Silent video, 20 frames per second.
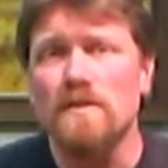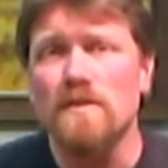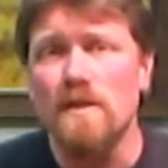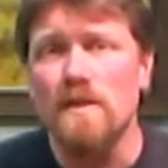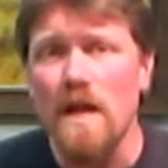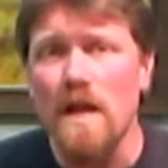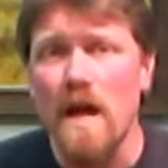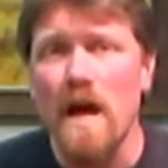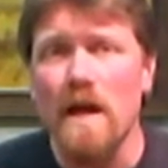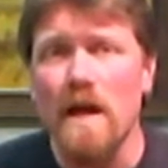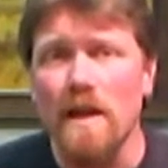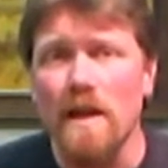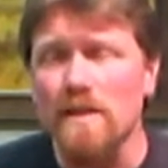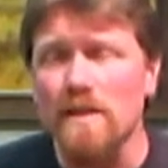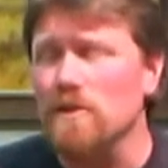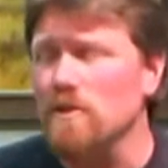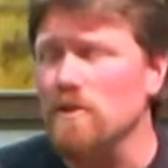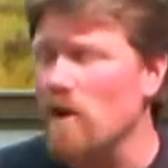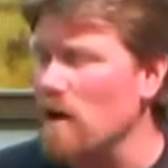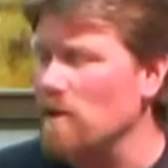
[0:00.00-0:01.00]
Today I'd like
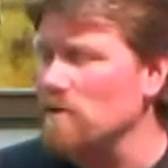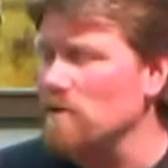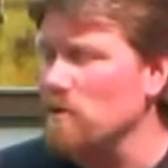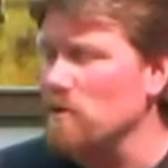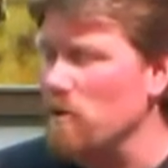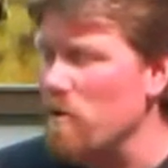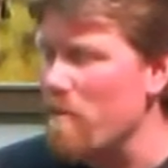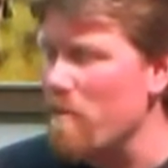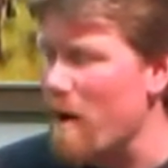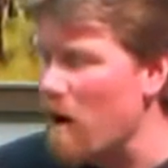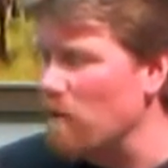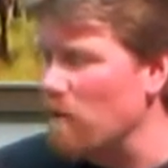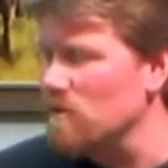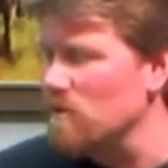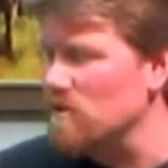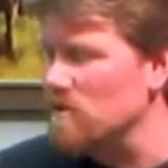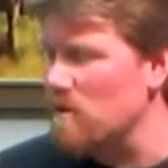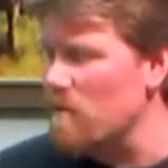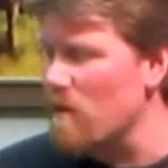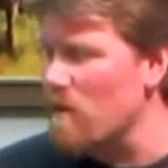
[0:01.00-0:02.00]
to talk to you about
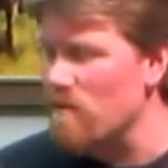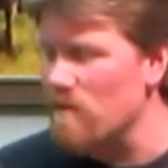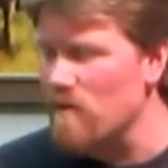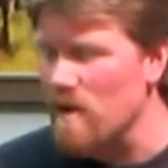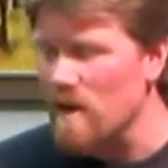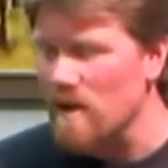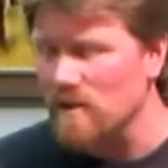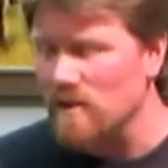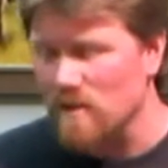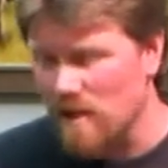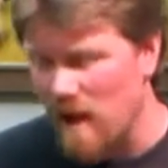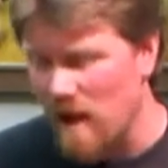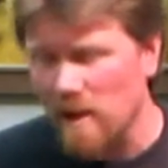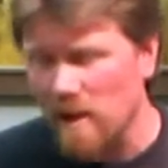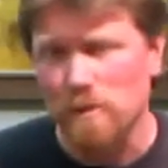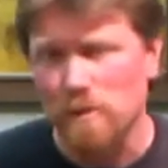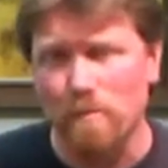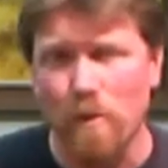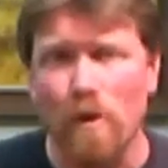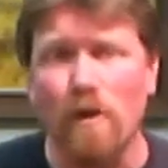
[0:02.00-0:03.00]
some of the
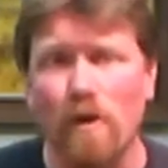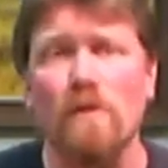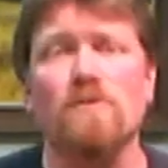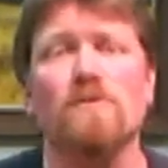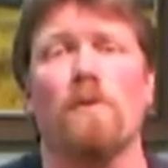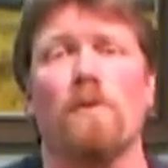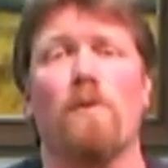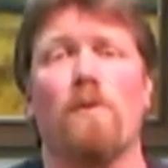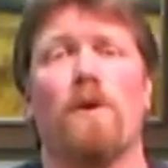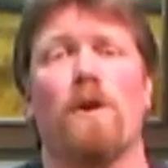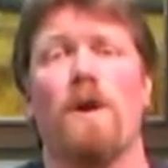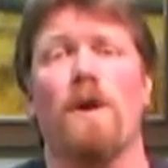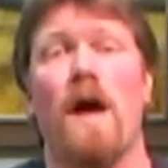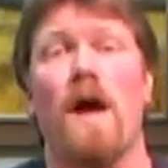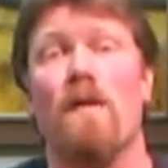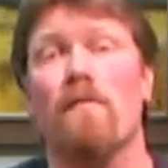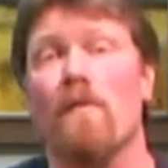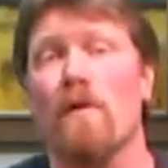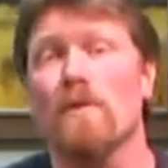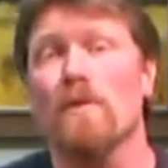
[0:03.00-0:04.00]
sketchbooks that we're going to
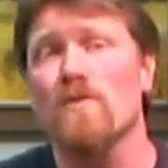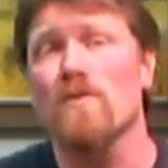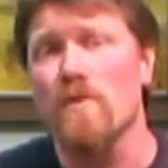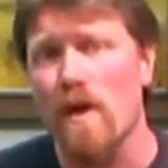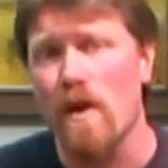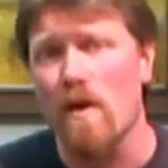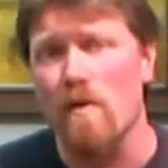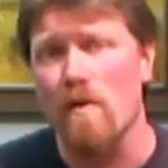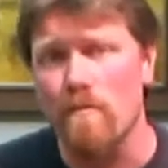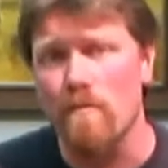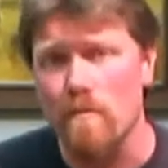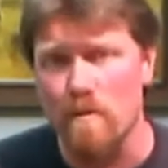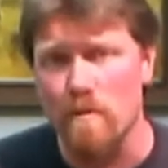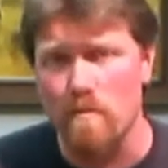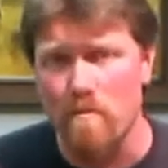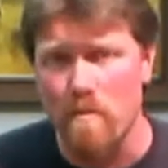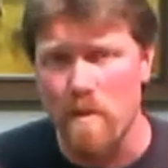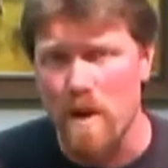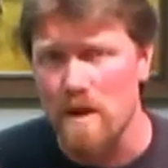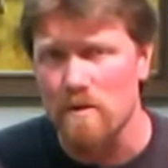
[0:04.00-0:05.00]
have on sale for the
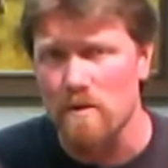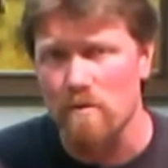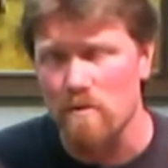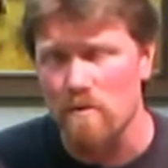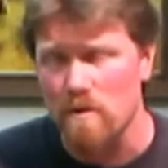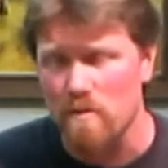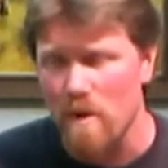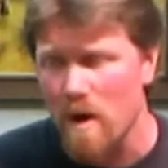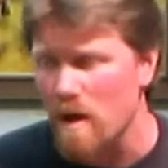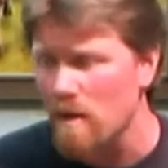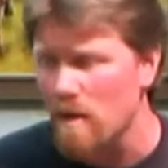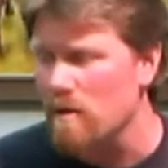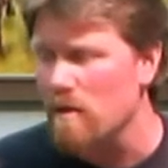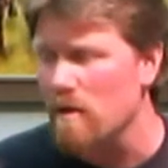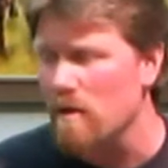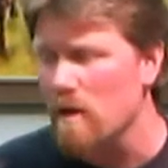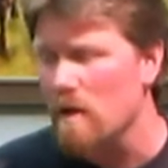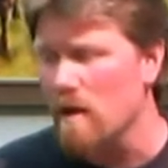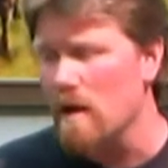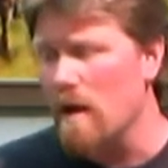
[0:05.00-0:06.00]
remainder of the month.
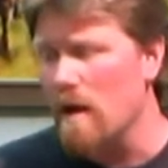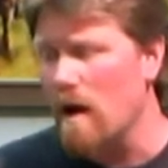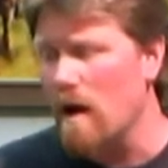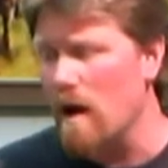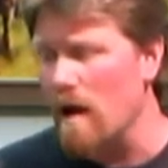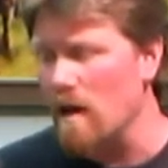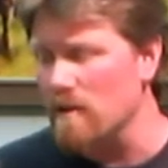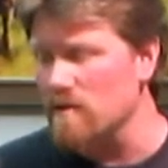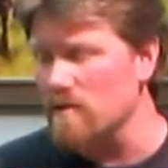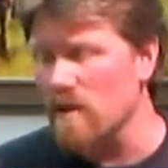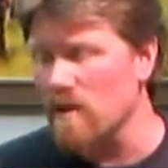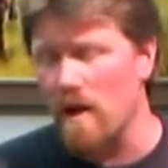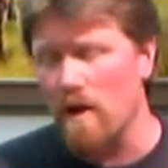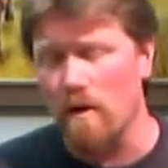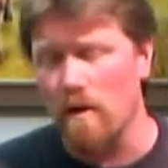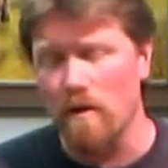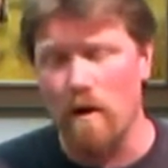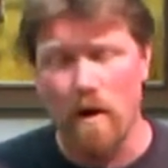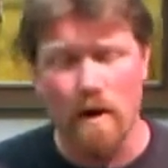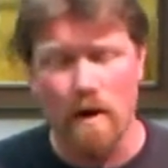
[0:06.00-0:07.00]
The
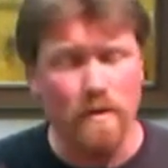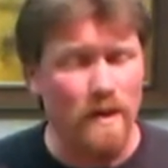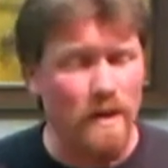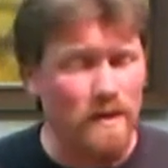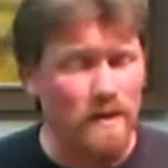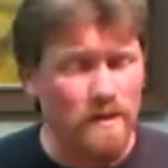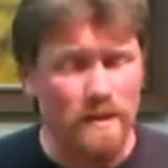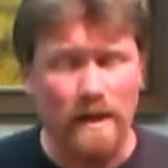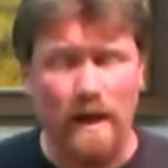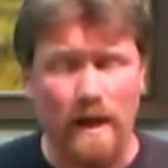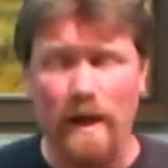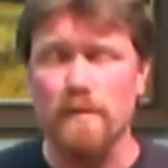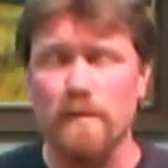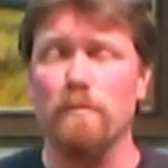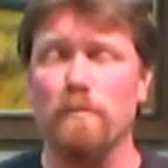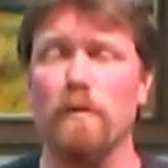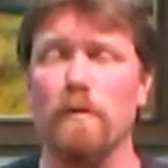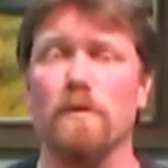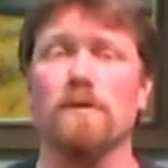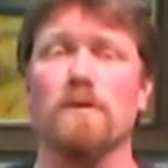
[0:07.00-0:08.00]
sale on these
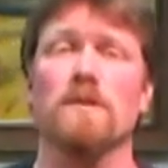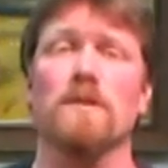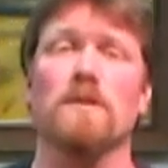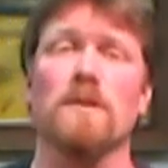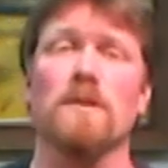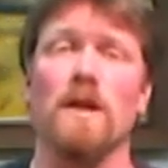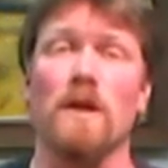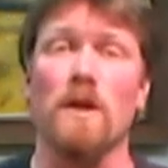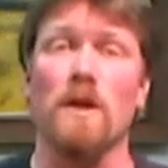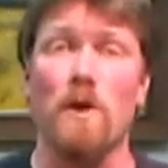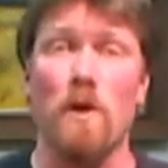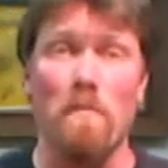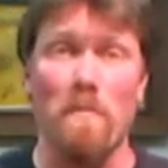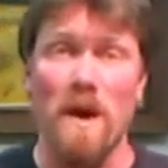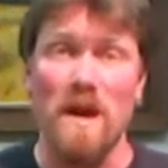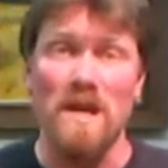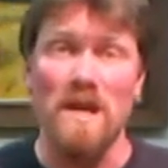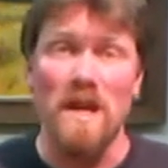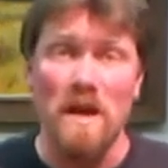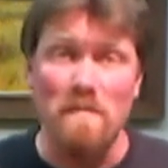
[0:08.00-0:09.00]
sketchbooks is going to go
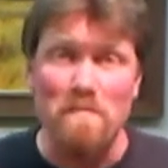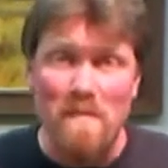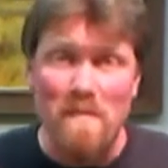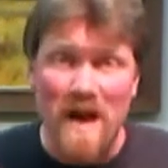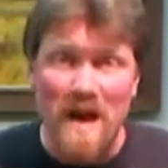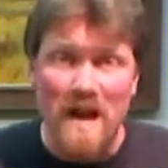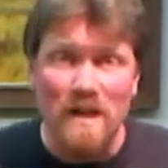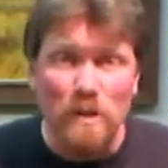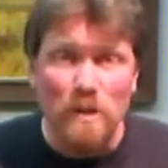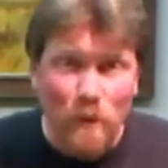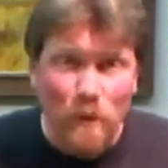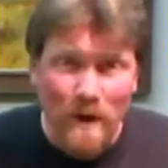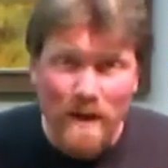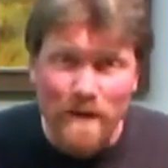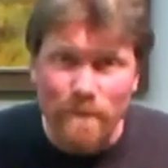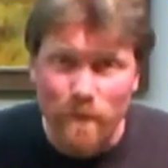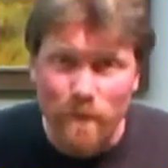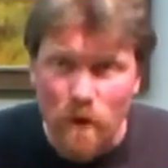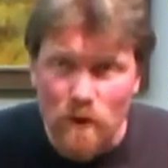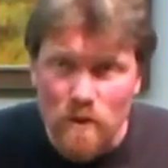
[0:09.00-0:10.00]
Monday, May
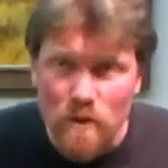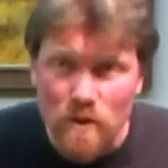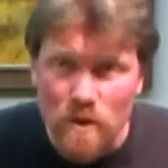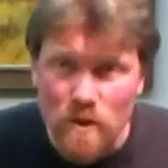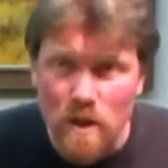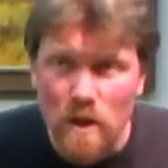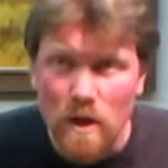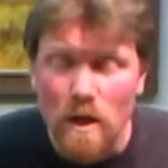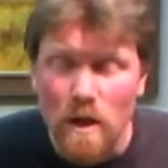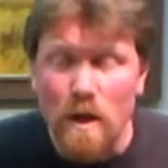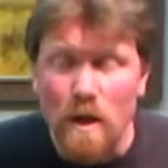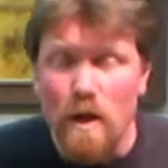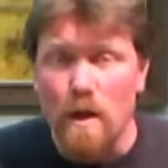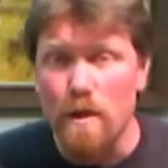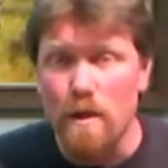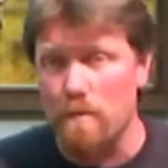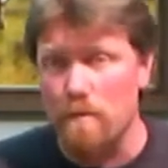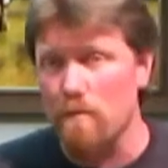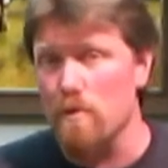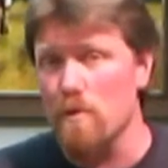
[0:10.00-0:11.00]
21st
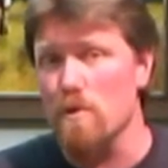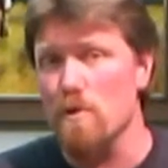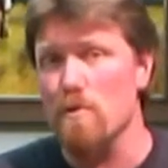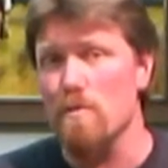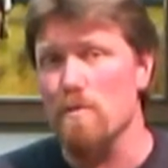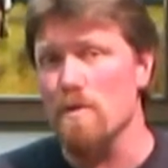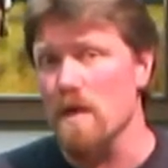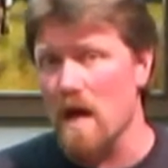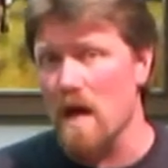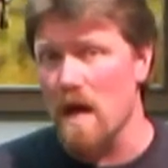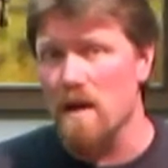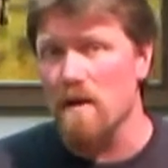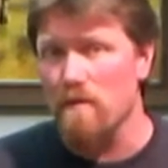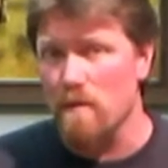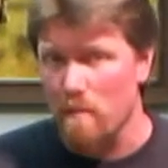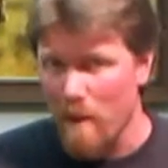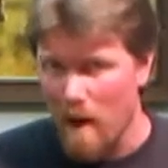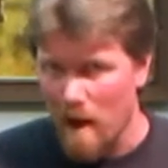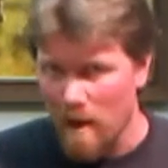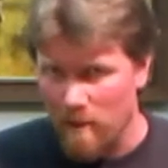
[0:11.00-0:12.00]
through the end of
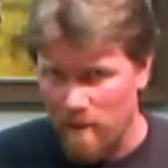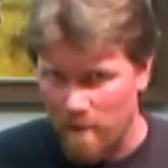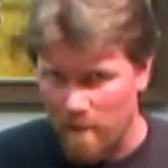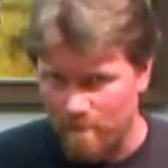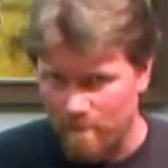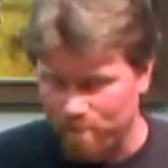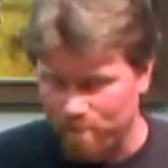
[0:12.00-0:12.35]
the month.